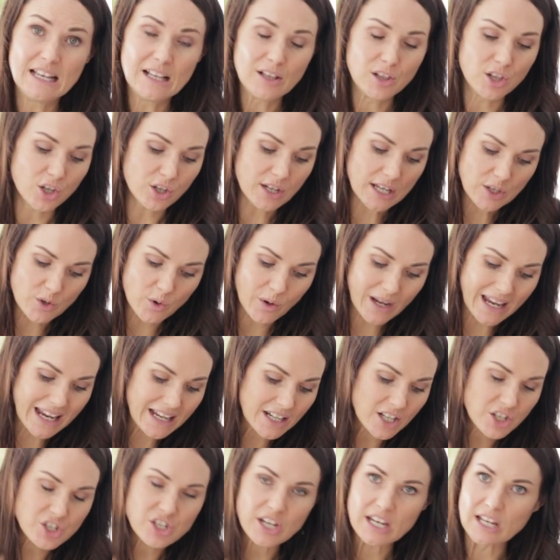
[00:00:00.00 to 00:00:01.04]
Look at your
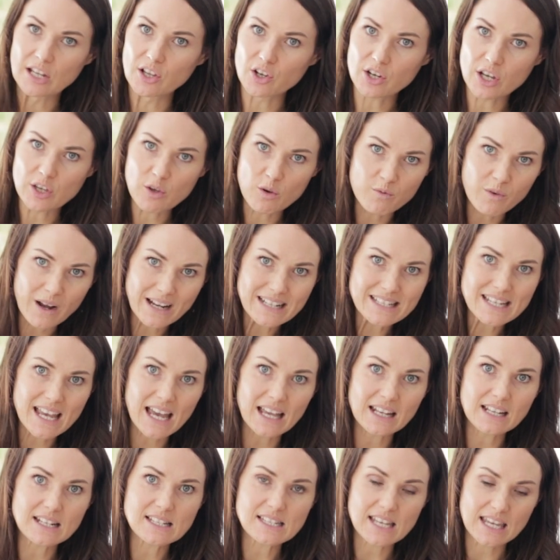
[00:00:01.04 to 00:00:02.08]
energy, look at your
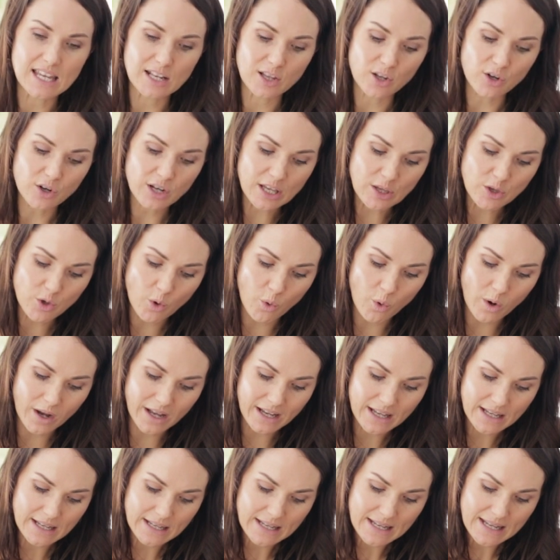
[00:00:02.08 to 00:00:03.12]
vitality, look at your
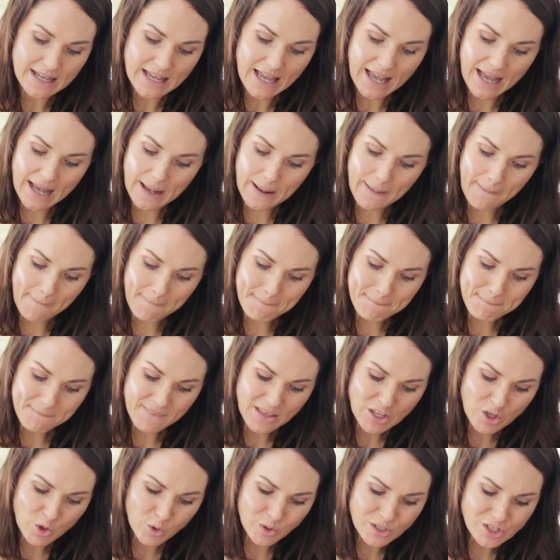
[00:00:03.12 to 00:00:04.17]

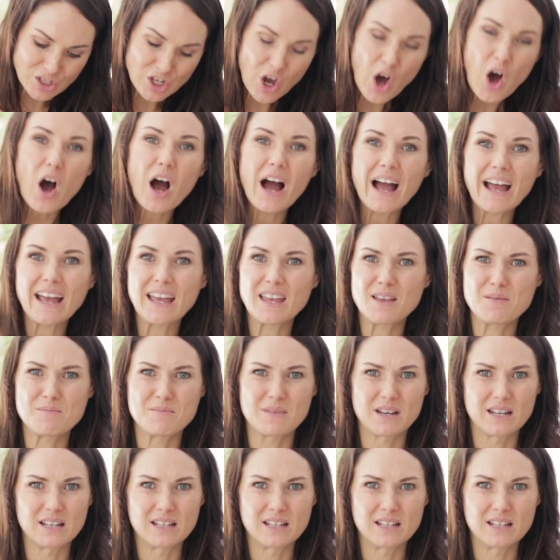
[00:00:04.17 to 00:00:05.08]
time.